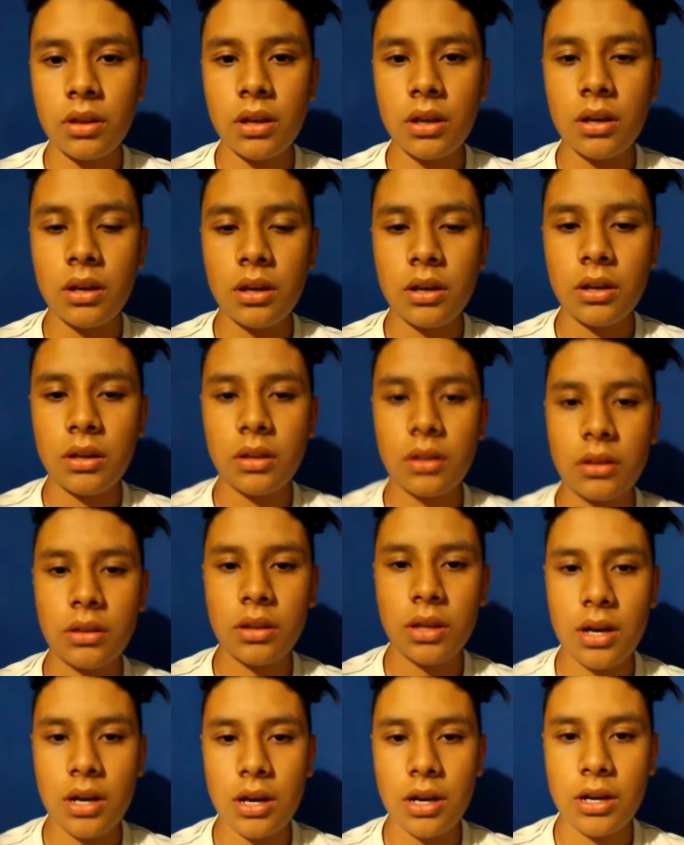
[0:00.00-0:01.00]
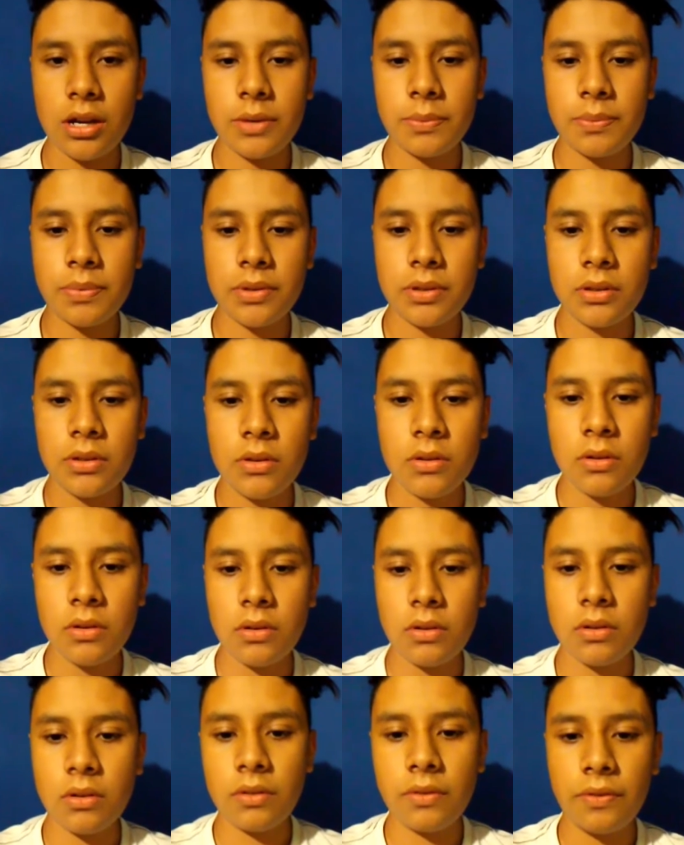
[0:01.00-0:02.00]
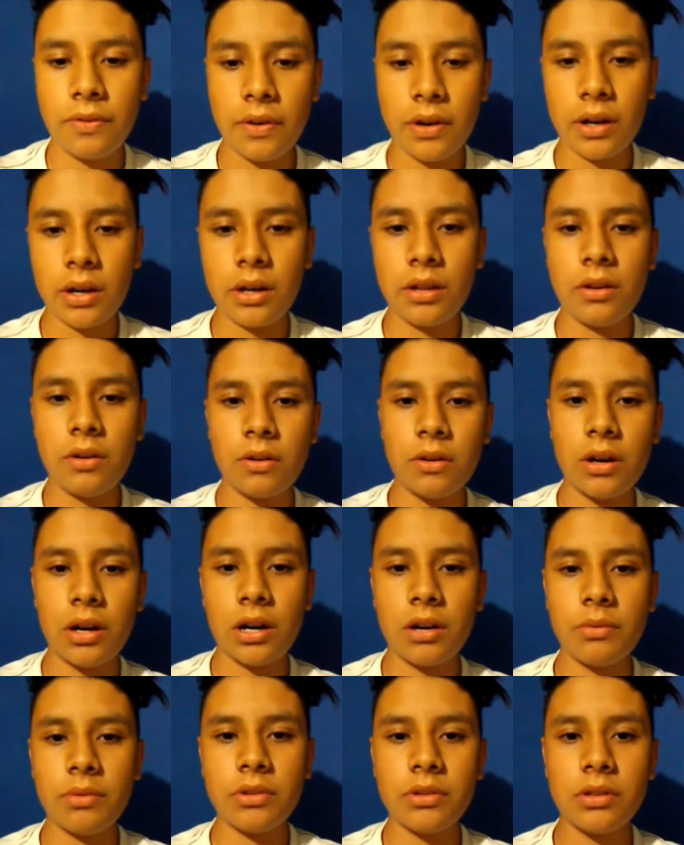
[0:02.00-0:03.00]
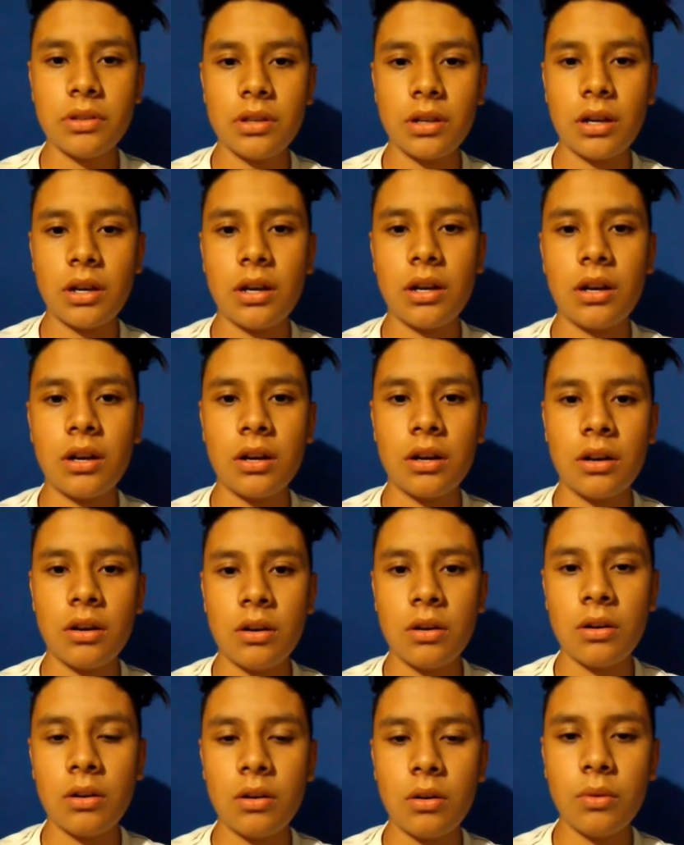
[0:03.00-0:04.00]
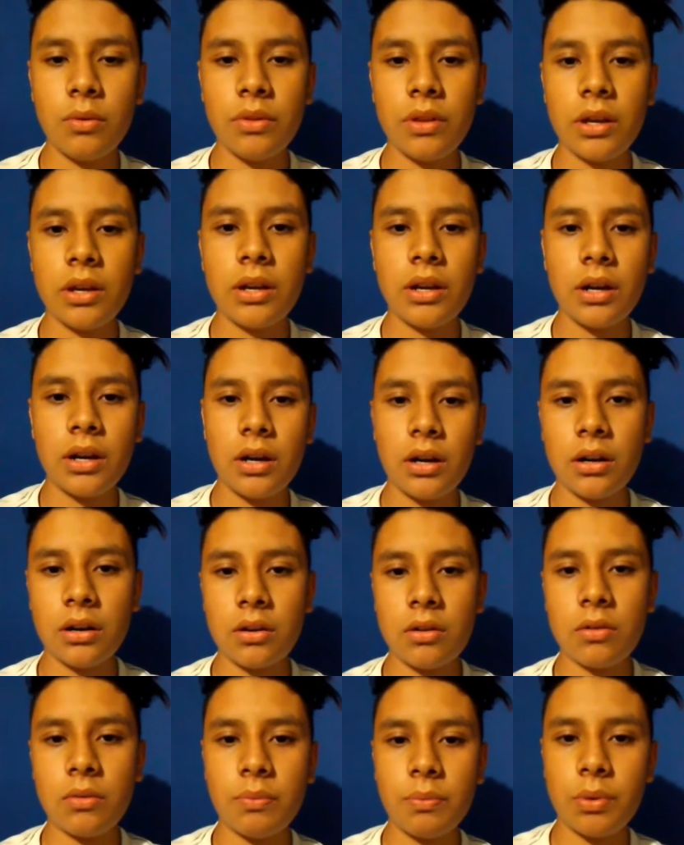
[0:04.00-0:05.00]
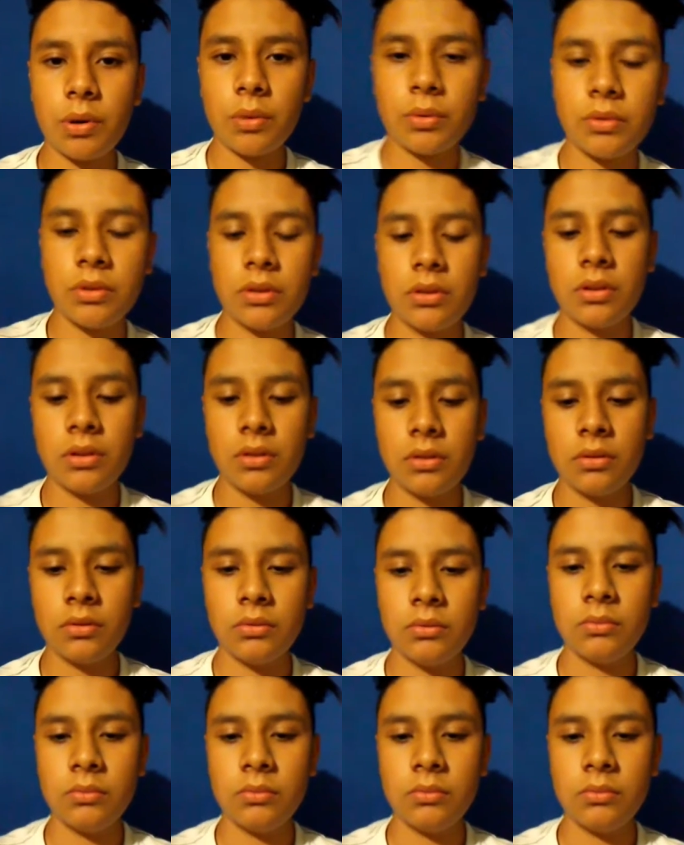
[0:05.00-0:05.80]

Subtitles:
the types of hydrocarbons, and how they are composed.